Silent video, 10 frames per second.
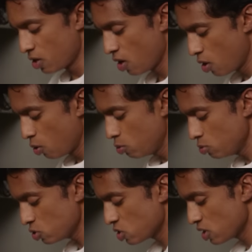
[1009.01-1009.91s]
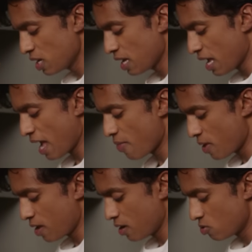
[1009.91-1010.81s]
goes, and
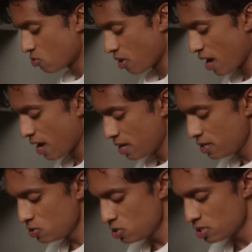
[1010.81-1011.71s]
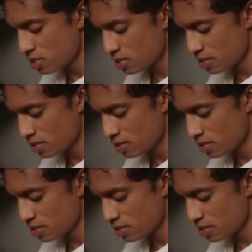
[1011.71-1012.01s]
then it drains.